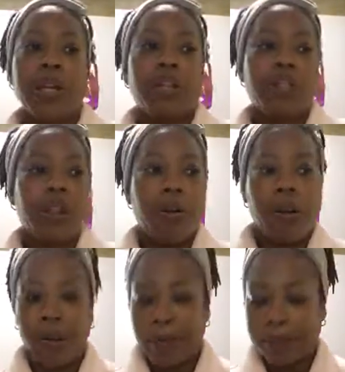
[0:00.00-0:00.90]

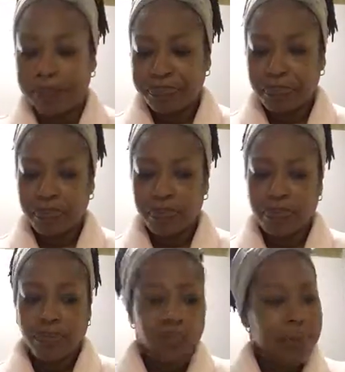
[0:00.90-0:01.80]
So,
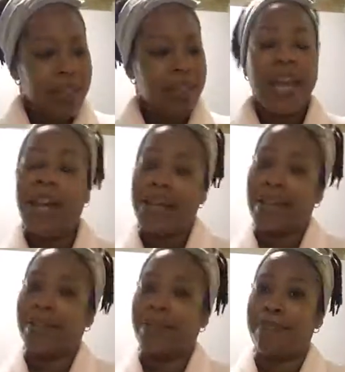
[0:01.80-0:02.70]
but that
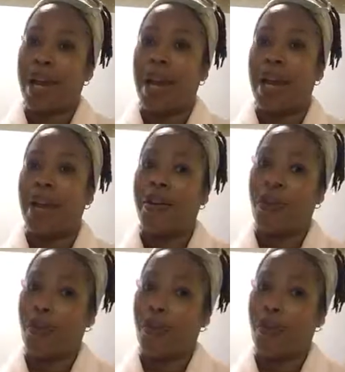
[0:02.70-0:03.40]
is my